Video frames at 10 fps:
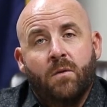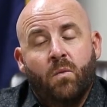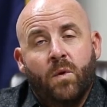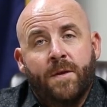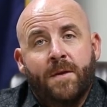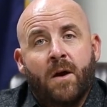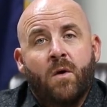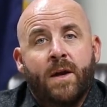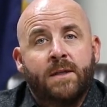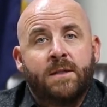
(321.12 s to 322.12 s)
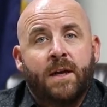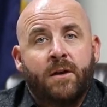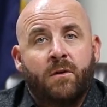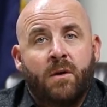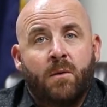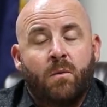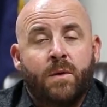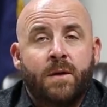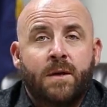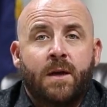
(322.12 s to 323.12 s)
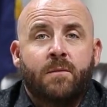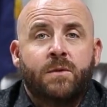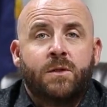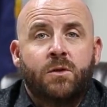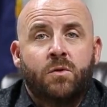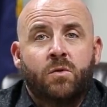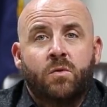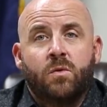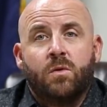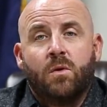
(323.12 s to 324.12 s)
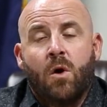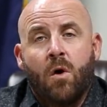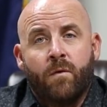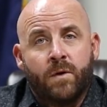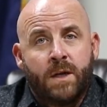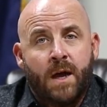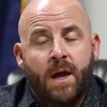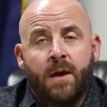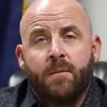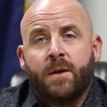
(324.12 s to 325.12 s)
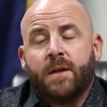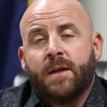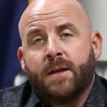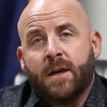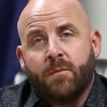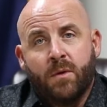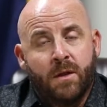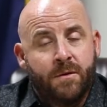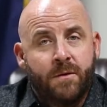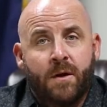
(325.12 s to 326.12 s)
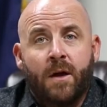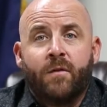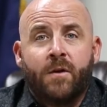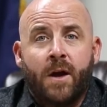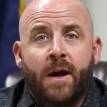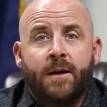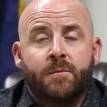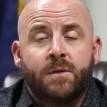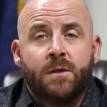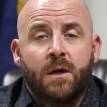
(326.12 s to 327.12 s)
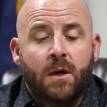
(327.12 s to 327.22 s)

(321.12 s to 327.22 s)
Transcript: with our inside agreement when it comes to overtime and a couple other items.